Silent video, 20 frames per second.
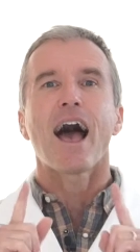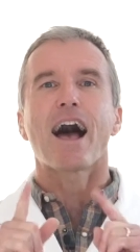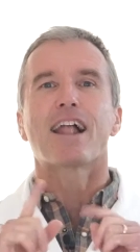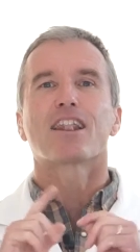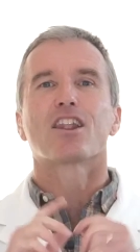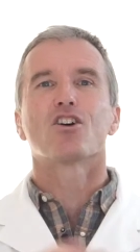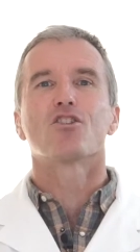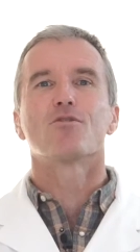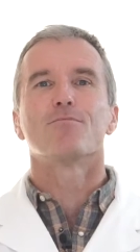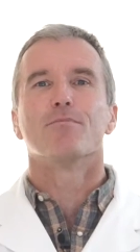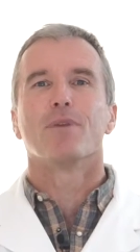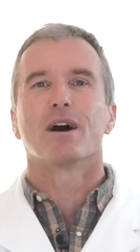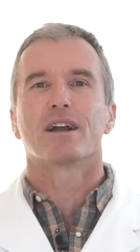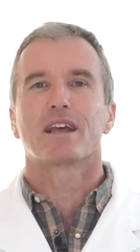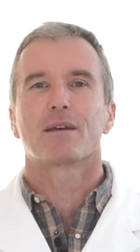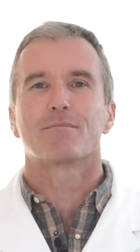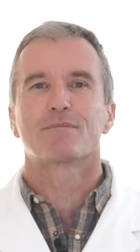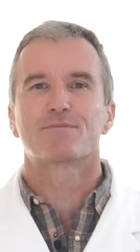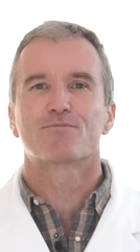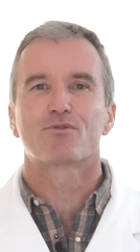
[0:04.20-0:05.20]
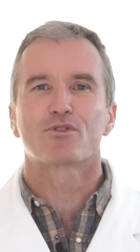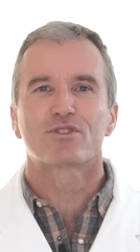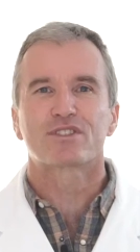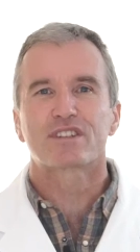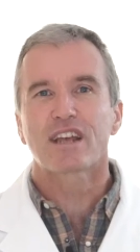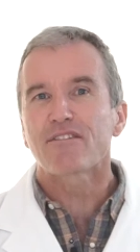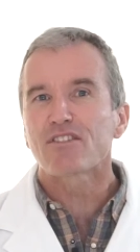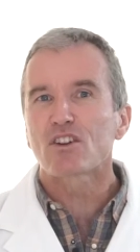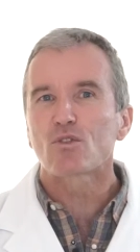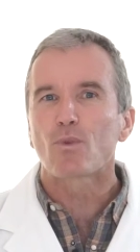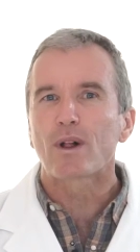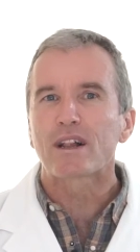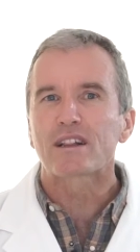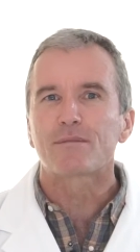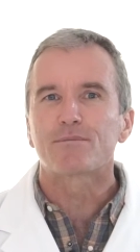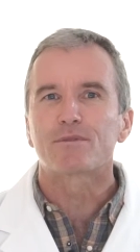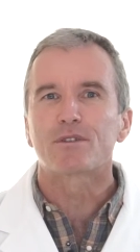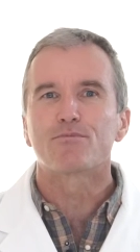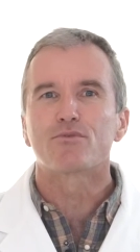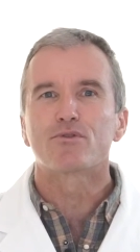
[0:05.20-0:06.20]
Hello, my name is Bruce Devlin.
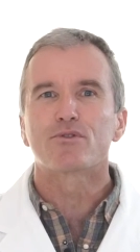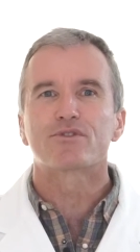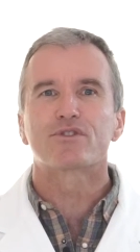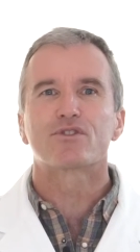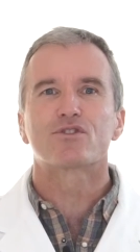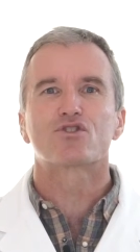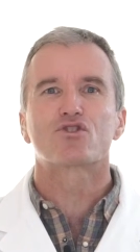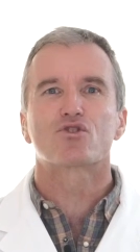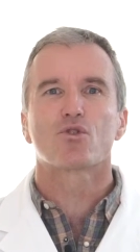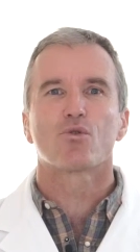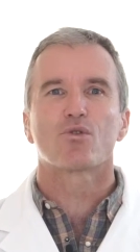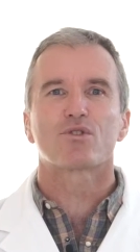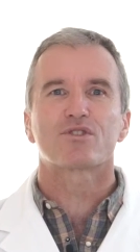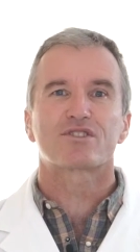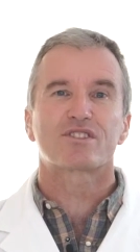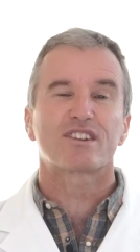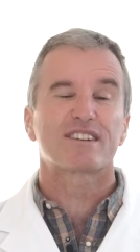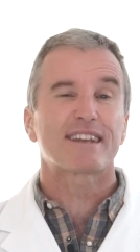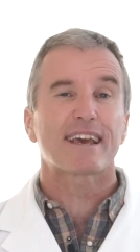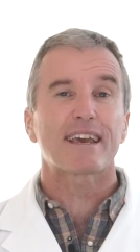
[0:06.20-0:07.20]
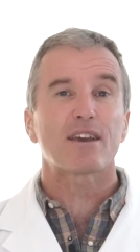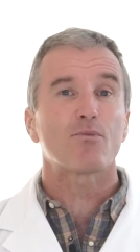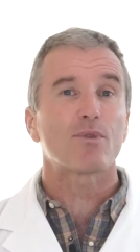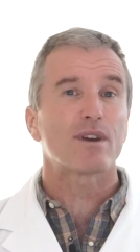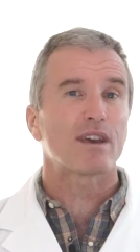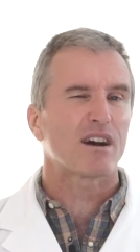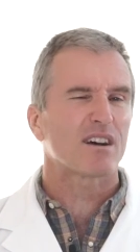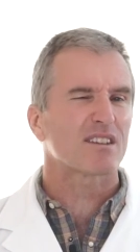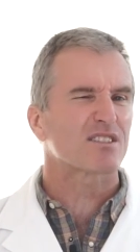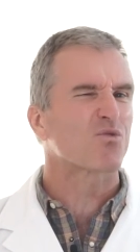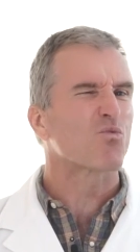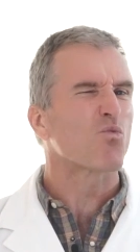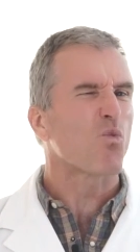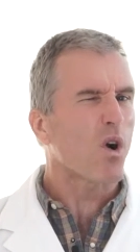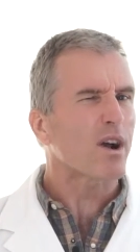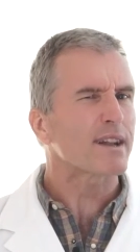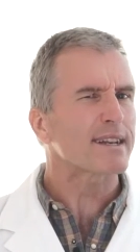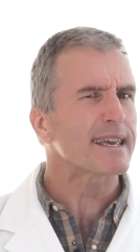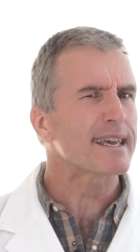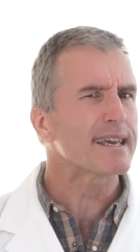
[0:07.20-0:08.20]
Welcome to Bruce's Shorts. Today we ask,
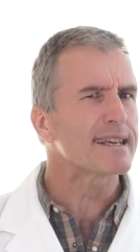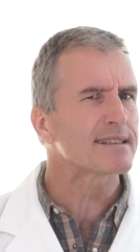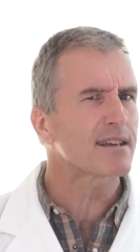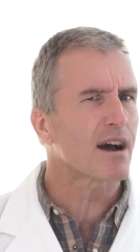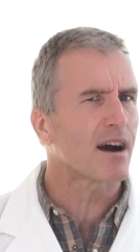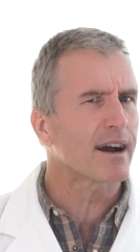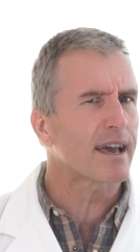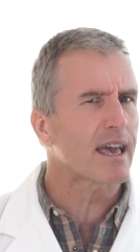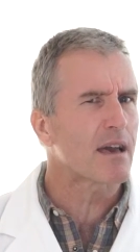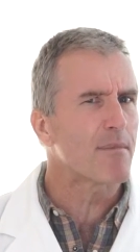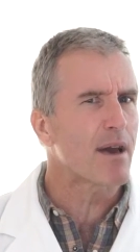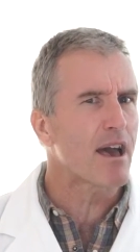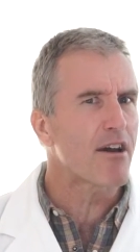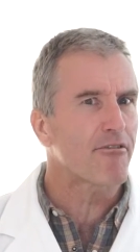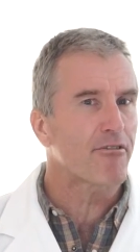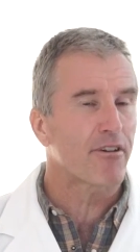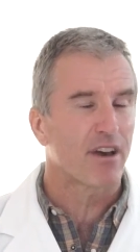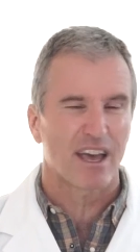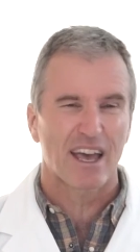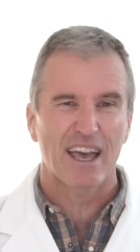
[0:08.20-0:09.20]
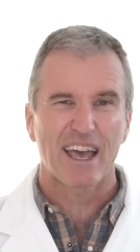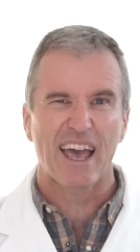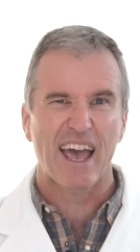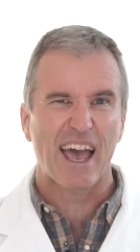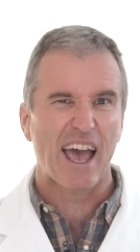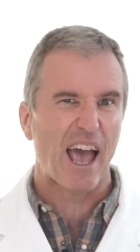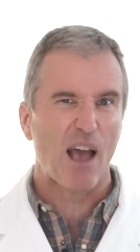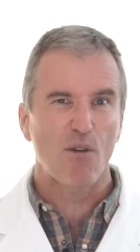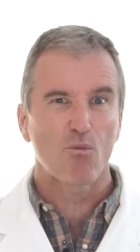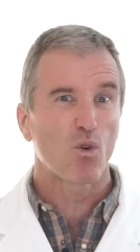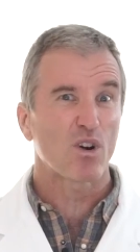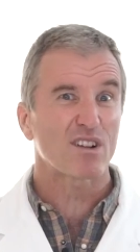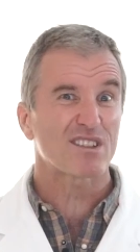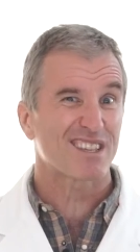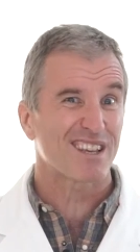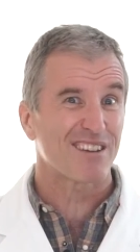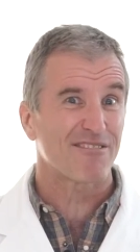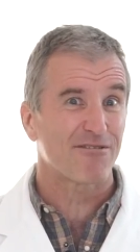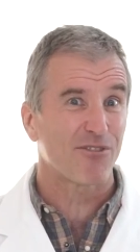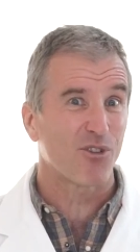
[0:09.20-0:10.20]
what is IMF and
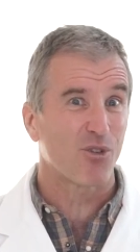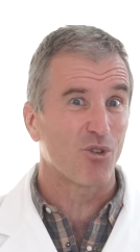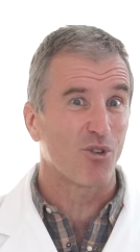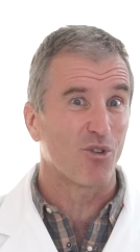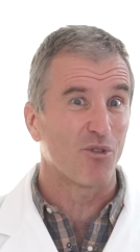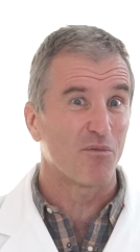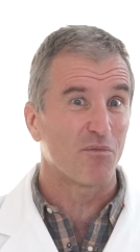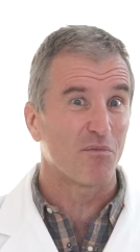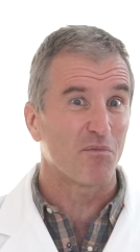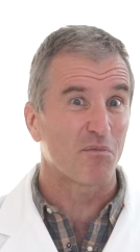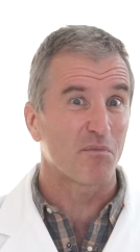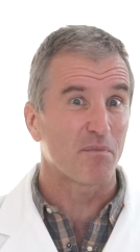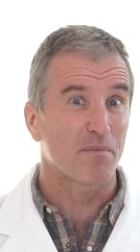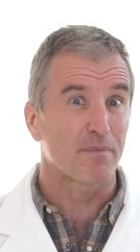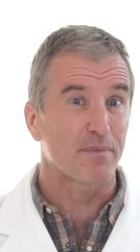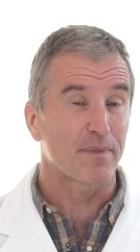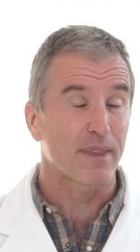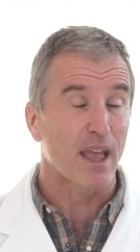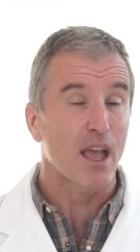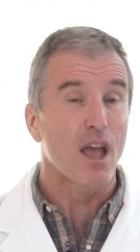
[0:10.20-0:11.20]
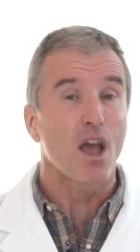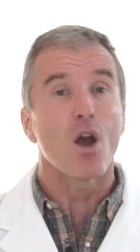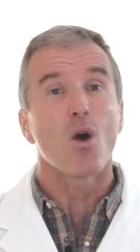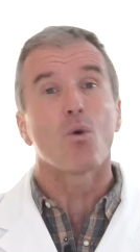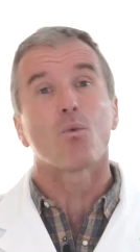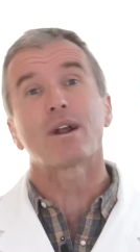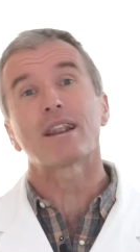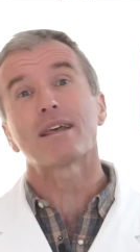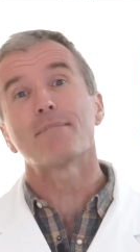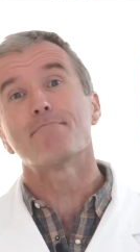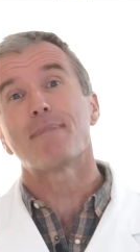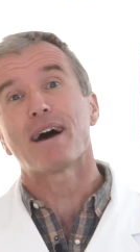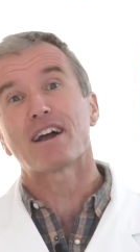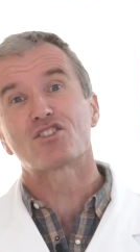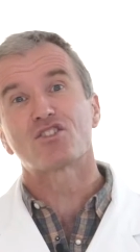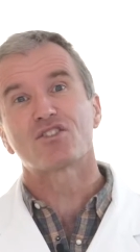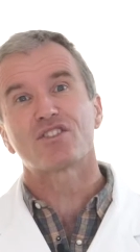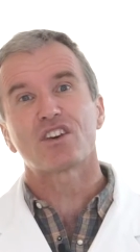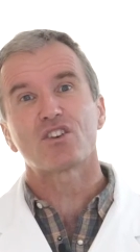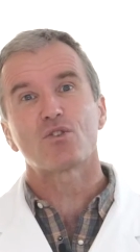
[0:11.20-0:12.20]
what's it for? Well,
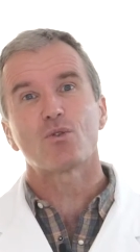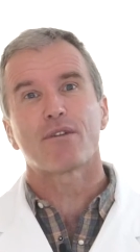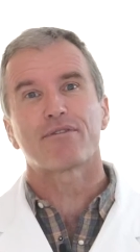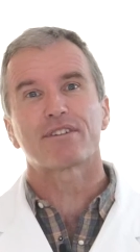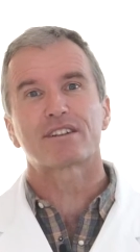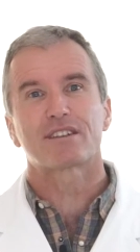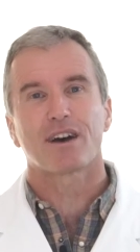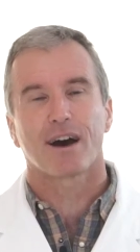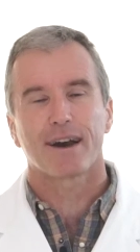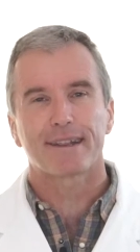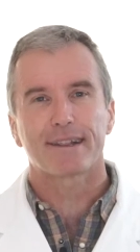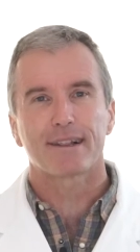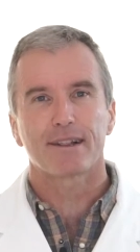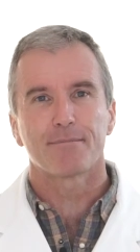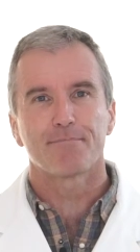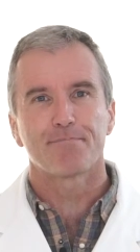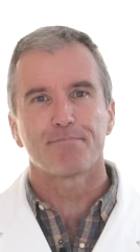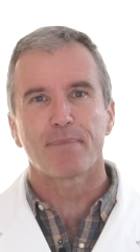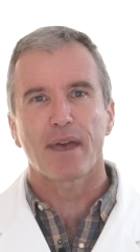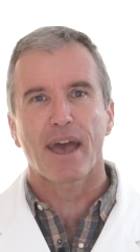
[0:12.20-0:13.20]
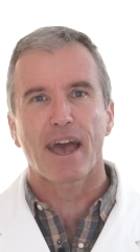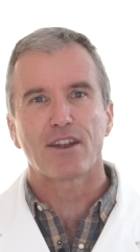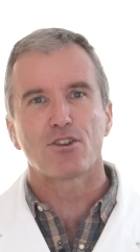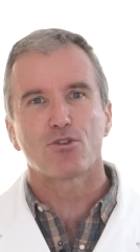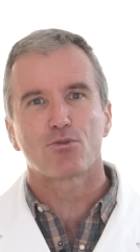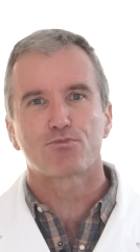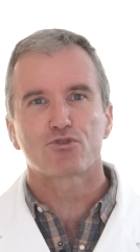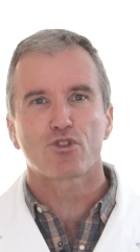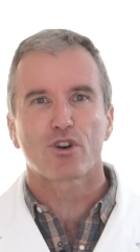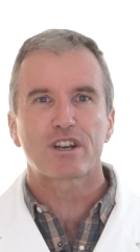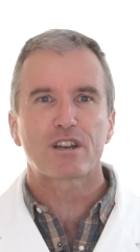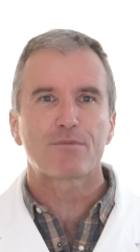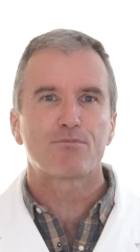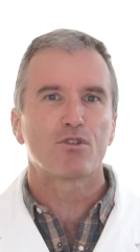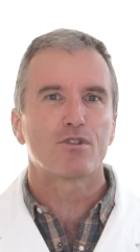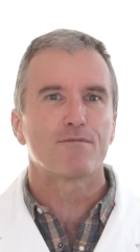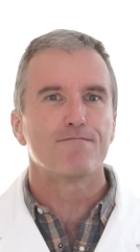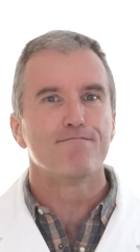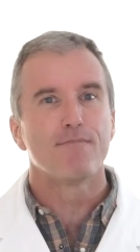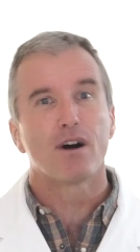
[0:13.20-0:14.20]
imagine that you have a title and you're trying to
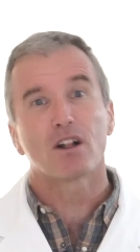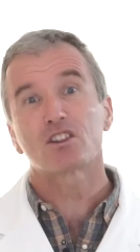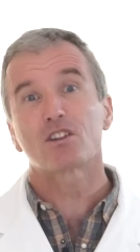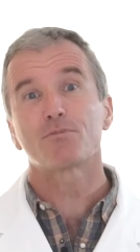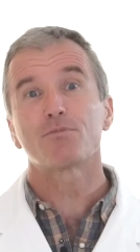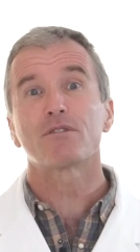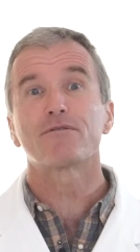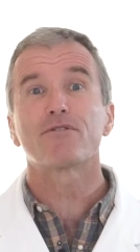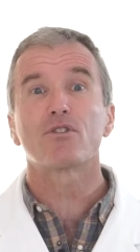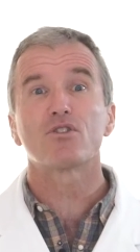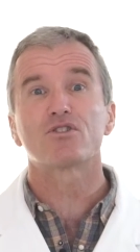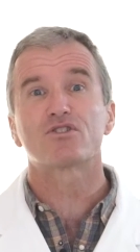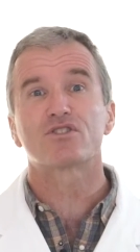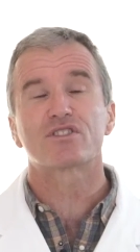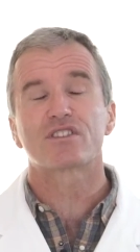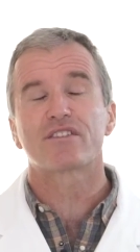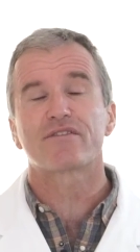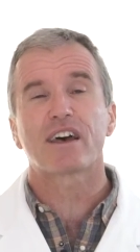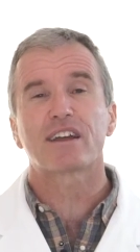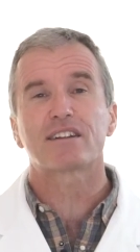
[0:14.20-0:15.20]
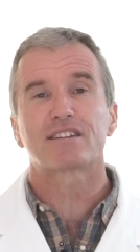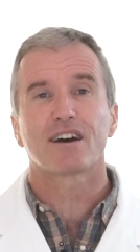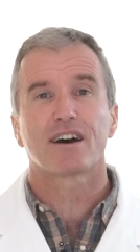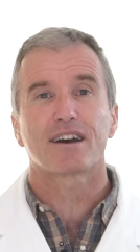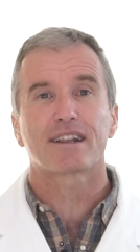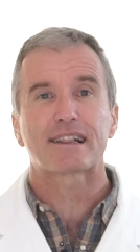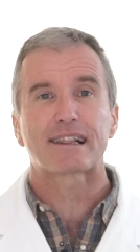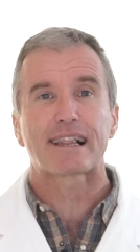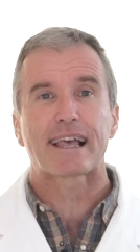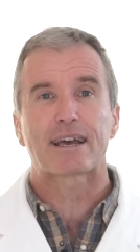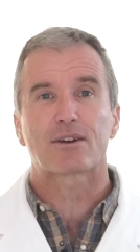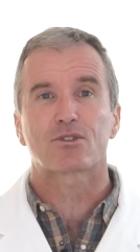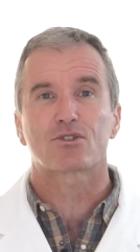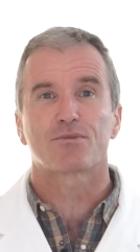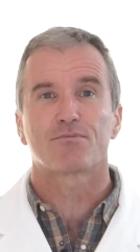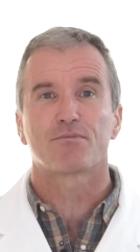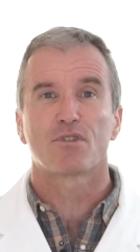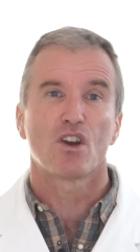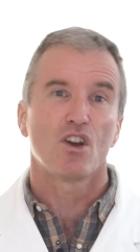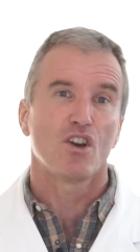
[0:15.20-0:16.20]
put multiple versions of that title out.